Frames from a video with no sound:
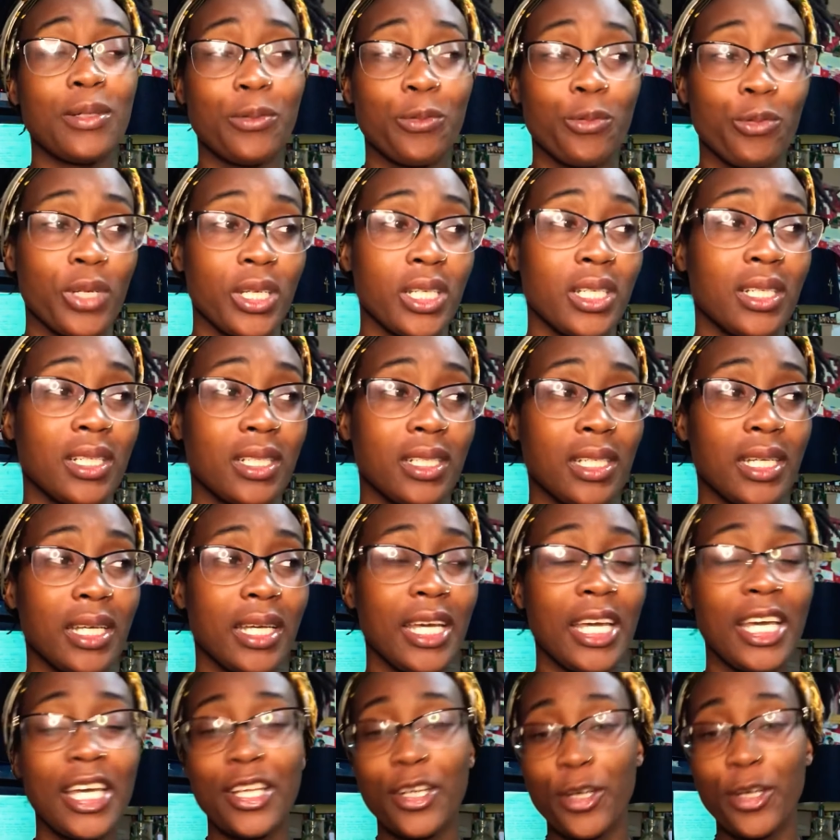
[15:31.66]
real
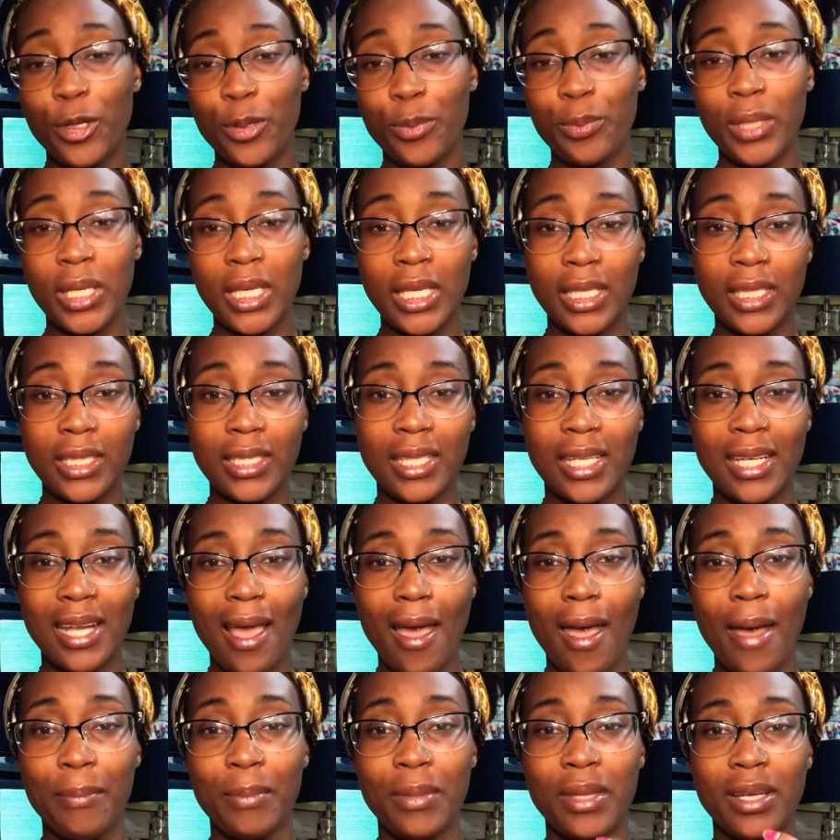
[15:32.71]
inner peace and
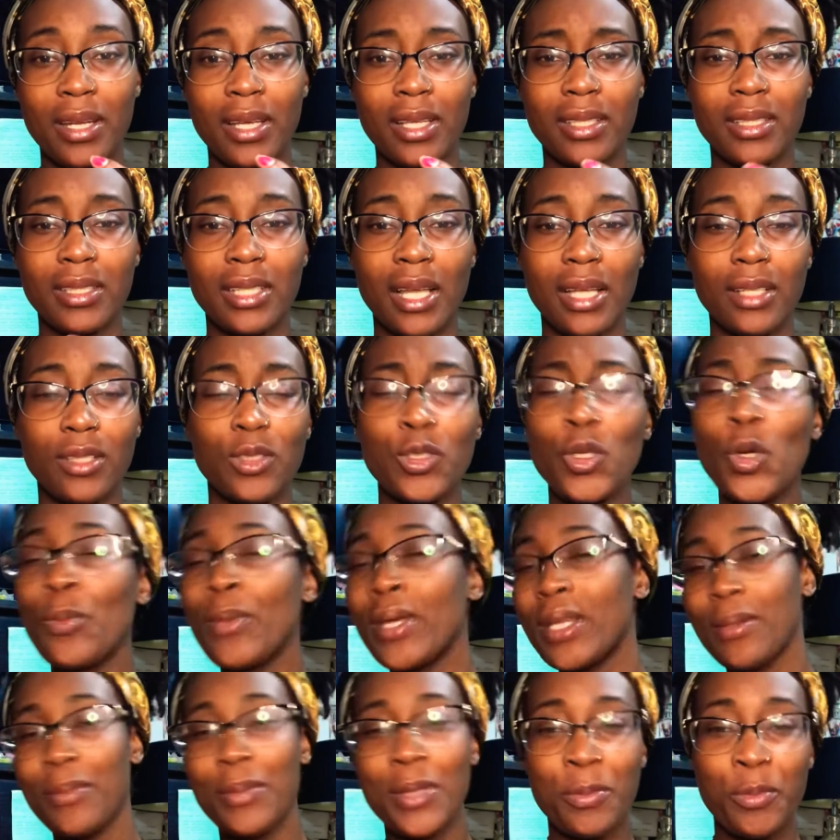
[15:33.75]
happiness that so
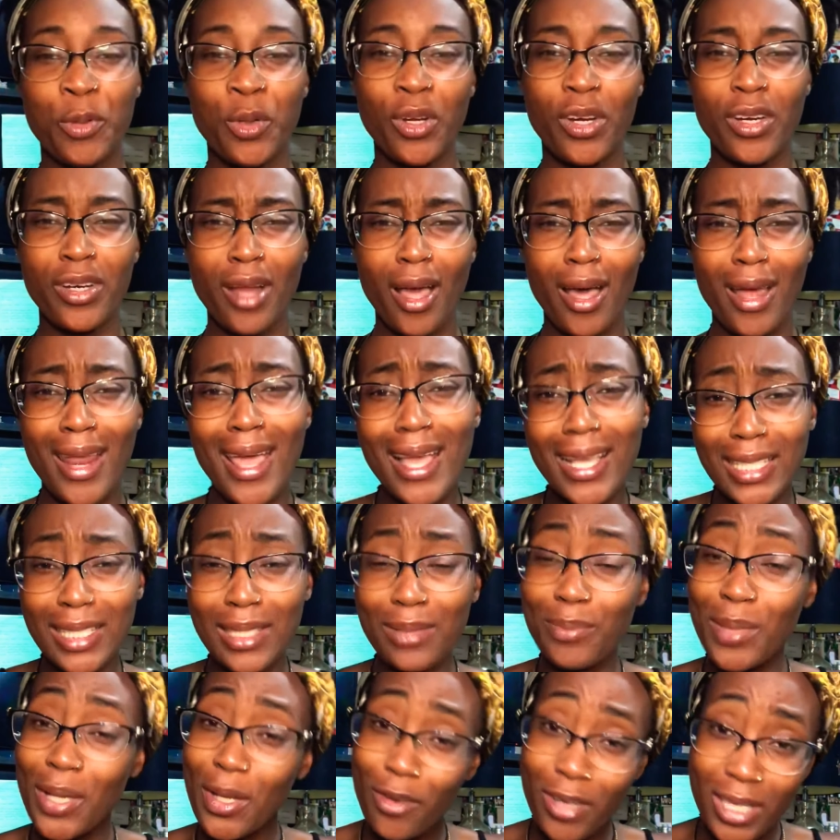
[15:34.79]
many people are not
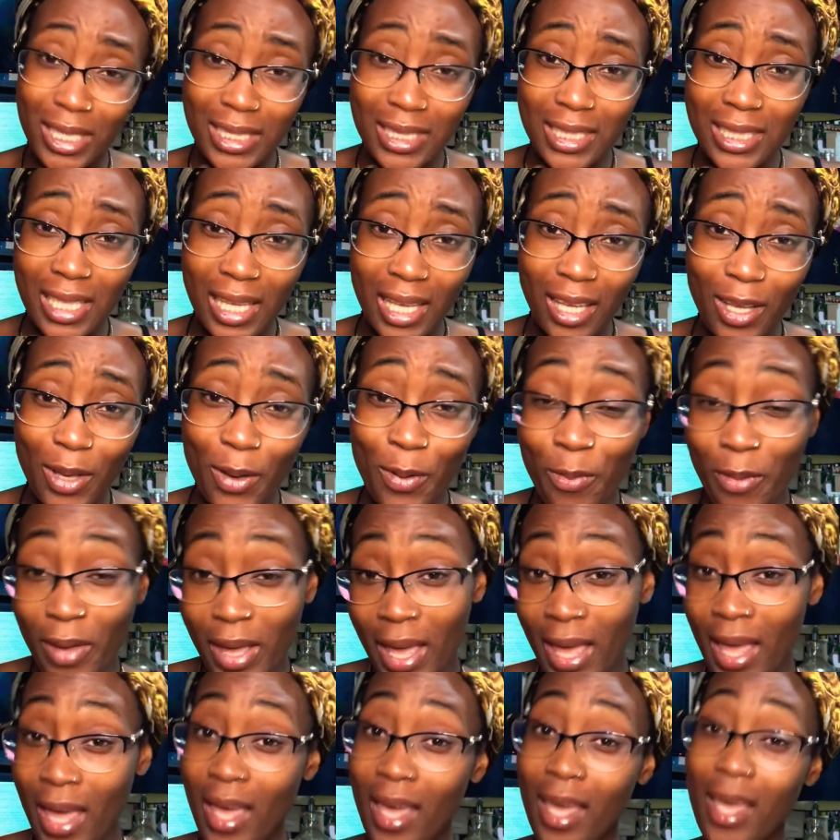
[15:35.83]
experiencing.
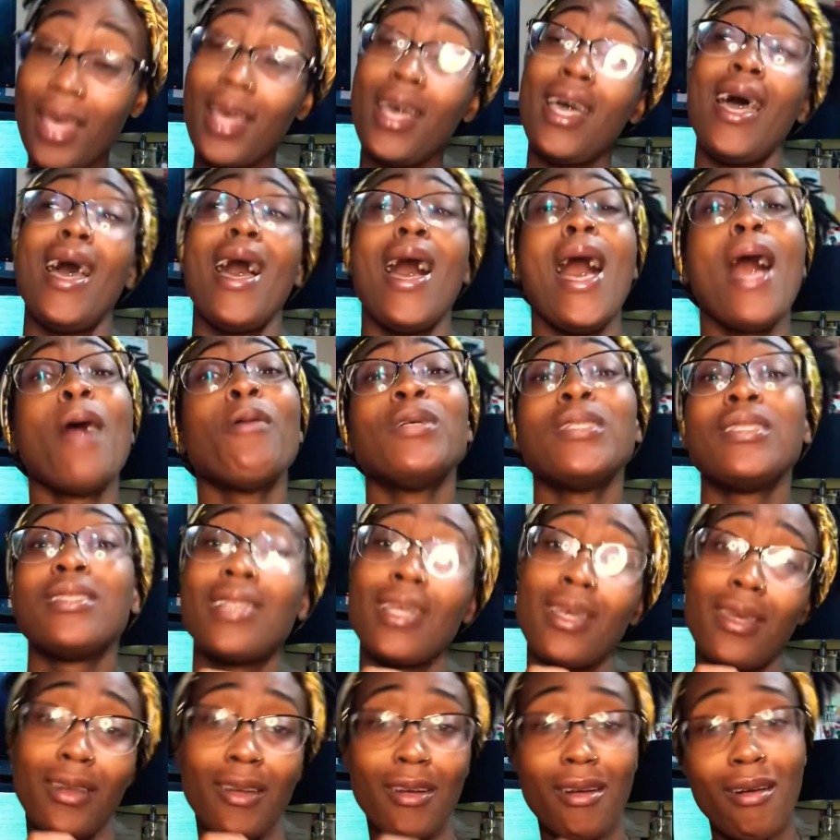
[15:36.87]
Okay, I will
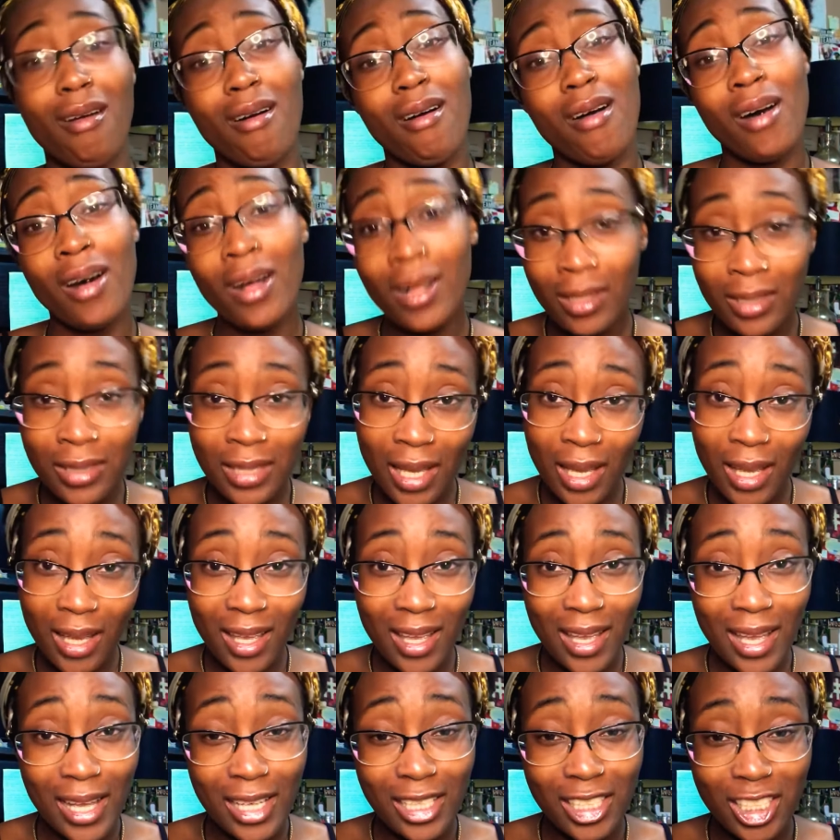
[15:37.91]
stay here all
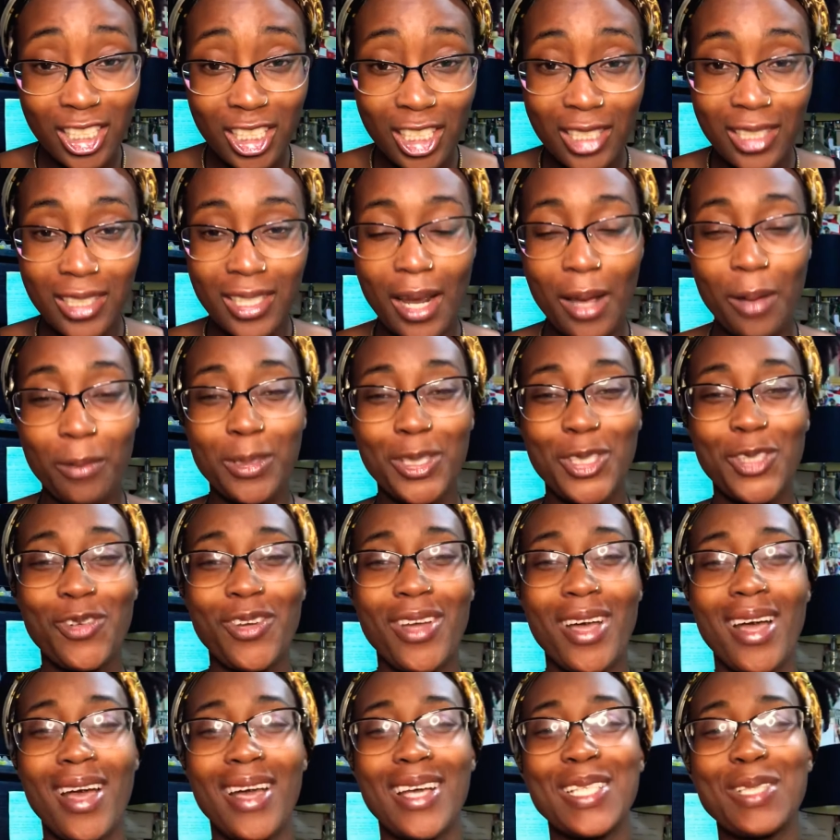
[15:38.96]
day and chit chat with you
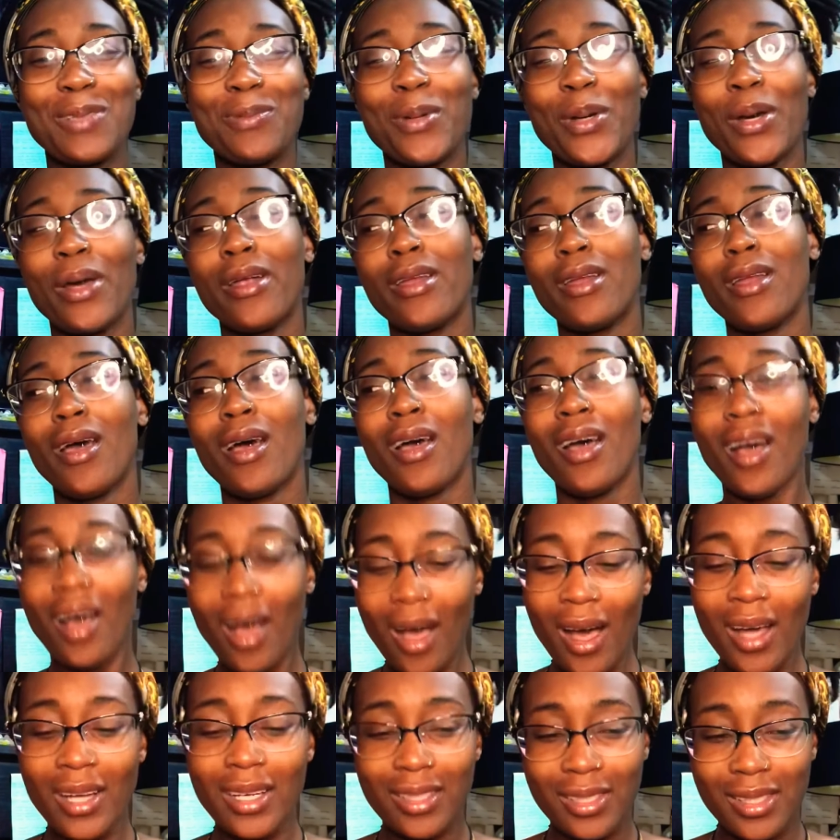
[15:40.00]
guys, but
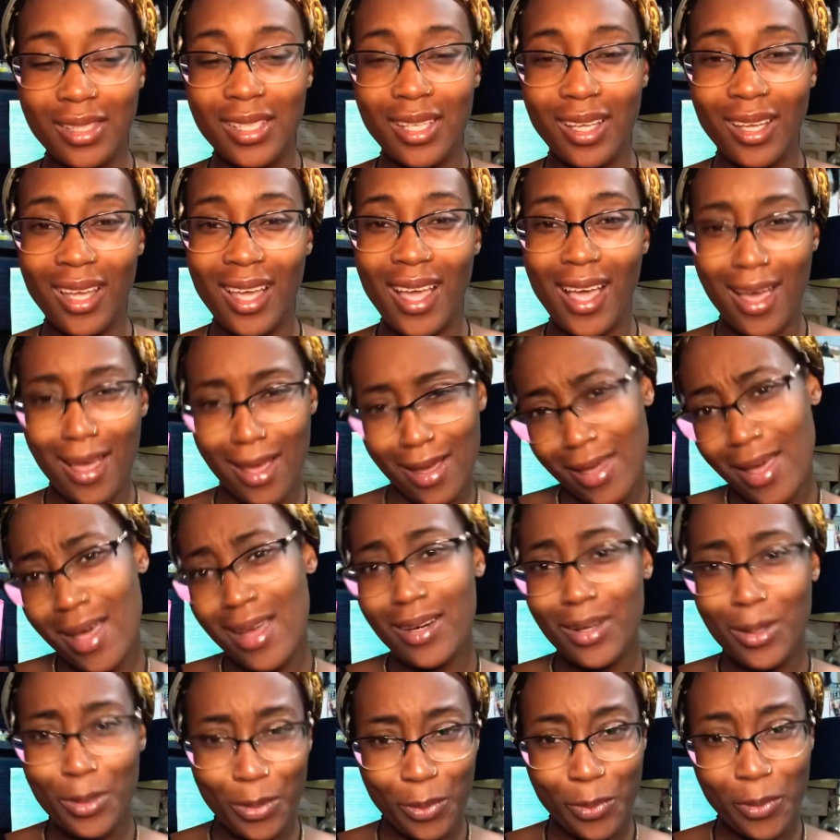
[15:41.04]
honestly, I gotta
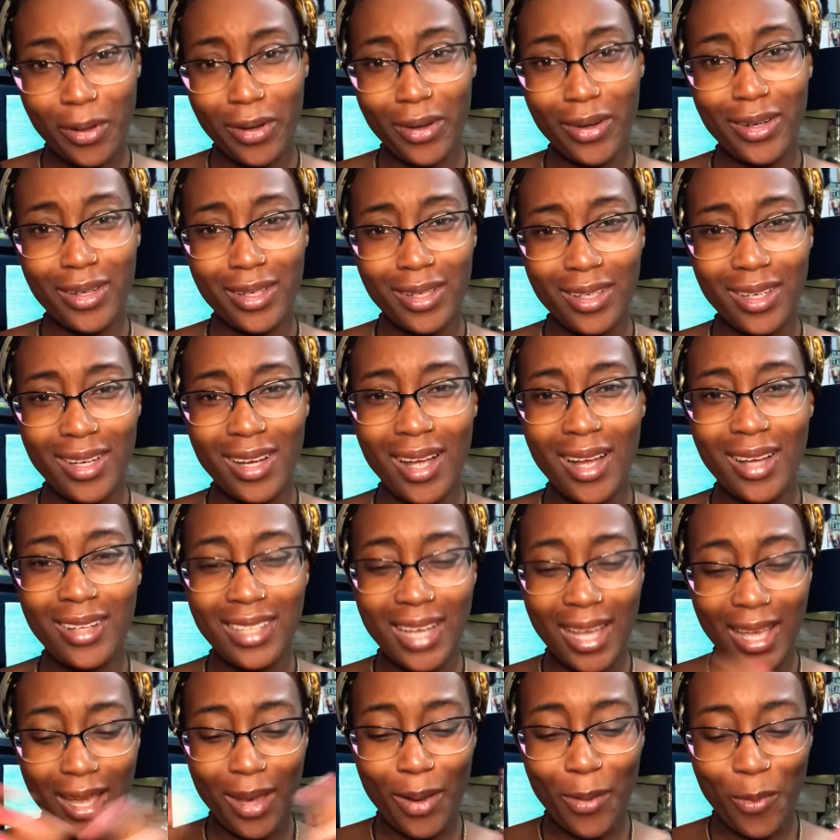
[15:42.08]
go to work.
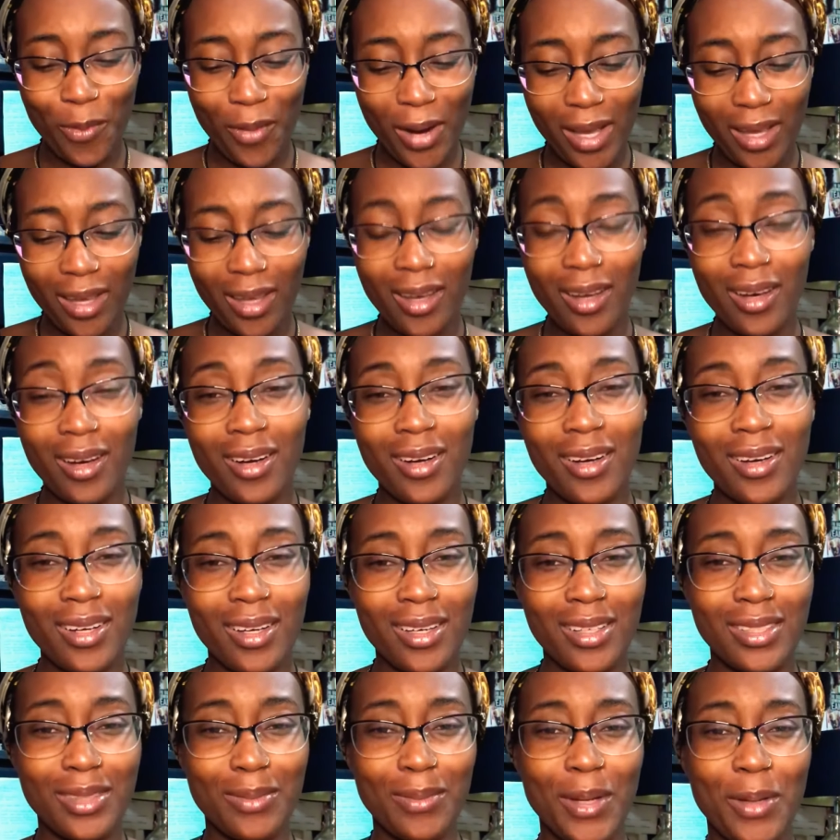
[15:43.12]
Like, right here
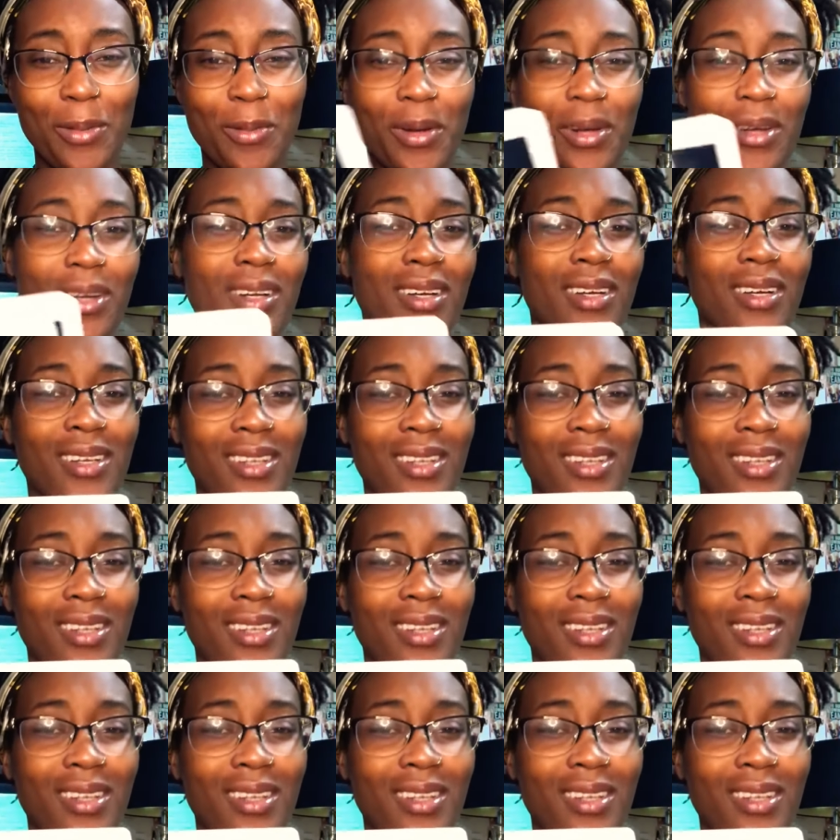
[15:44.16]
is my work.